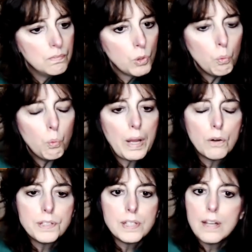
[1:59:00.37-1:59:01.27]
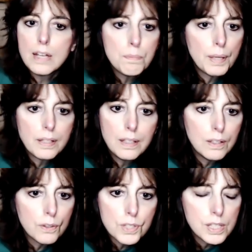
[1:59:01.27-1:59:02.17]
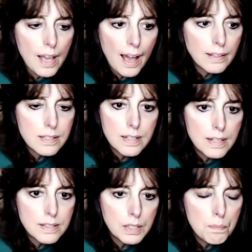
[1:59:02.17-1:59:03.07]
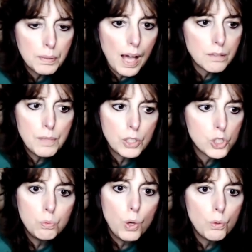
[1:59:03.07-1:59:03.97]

Where did anybody hear she accidentally blocked me? She won't